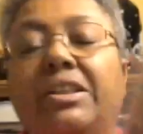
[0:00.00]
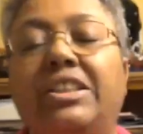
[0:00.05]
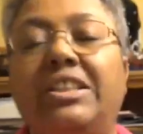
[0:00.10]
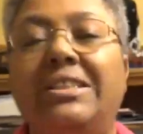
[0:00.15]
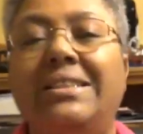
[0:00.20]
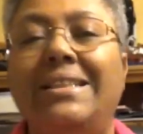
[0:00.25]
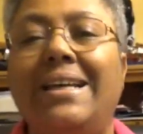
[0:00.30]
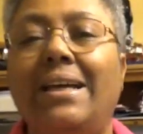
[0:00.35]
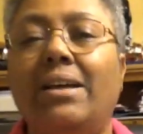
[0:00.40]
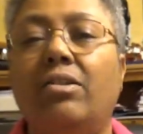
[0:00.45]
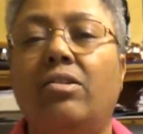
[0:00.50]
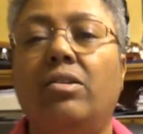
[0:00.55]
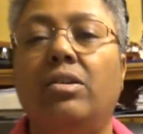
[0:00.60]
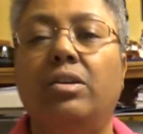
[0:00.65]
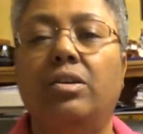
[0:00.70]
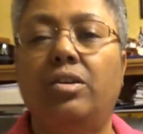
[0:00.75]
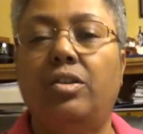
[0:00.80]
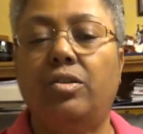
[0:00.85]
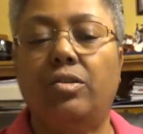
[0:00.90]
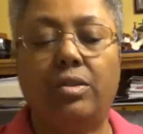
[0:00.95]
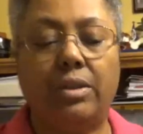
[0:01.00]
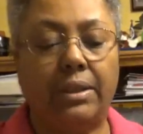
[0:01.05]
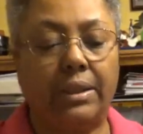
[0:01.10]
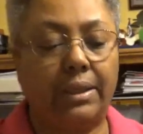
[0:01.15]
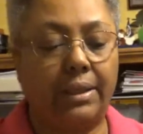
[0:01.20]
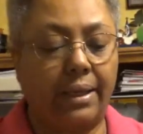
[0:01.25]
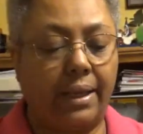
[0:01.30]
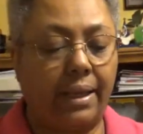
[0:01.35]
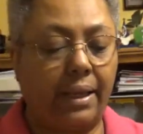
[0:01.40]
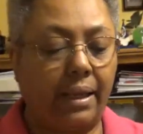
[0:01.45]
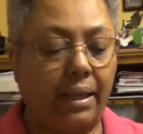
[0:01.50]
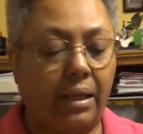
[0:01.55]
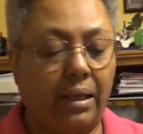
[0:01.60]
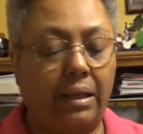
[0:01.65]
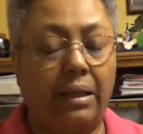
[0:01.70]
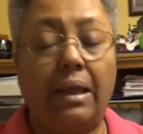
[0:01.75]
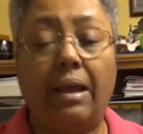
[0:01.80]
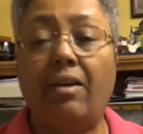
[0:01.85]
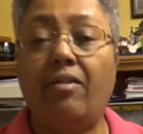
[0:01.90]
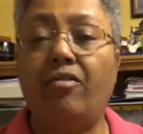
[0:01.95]
she's not going to do it in an
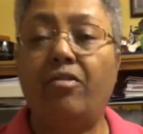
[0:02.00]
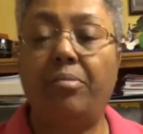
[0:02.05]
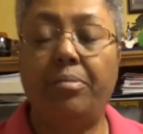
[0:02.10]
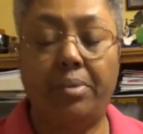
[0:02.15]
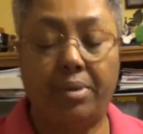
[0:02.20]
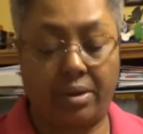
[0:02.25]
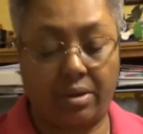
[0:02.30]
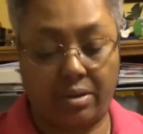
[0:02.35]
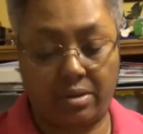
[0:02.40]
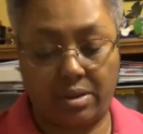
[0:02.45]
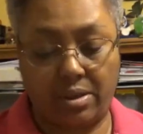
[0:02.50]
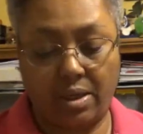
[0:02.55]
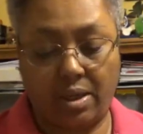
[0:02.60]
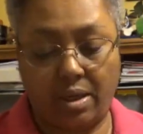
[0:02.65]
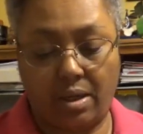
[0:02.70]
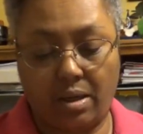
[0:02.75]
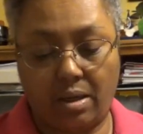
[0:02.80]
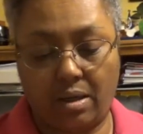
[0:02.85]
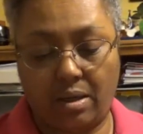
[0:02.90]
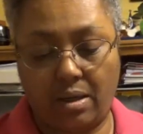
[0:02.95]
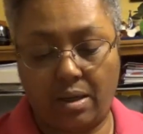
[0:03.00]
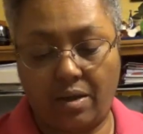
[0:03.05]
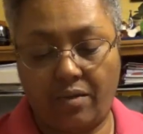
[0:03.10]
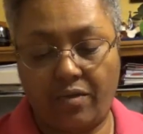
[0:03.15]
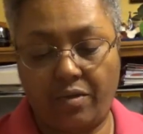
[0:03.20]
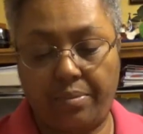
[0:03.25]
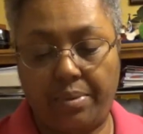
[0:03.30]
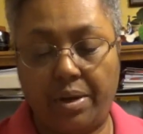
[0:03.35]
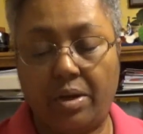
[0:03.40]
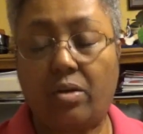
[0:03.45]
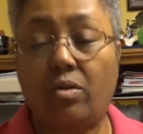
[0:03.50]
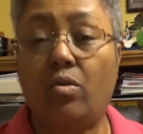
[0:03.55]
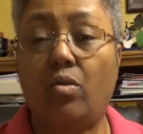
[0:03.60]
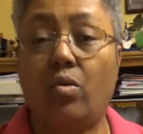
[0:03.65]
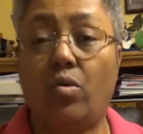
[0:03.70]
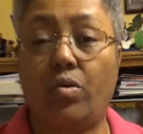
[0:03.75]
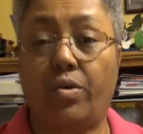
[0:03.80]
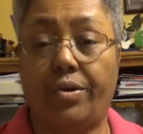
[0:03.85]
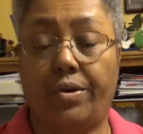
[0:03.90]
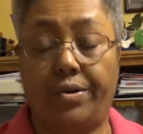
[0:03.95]
alphabetical
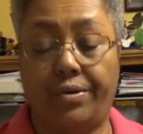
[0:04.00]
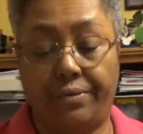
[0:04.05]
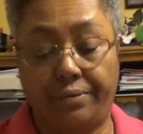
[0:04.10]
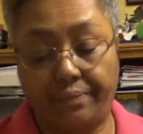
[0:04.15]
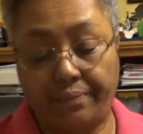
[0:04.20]
order.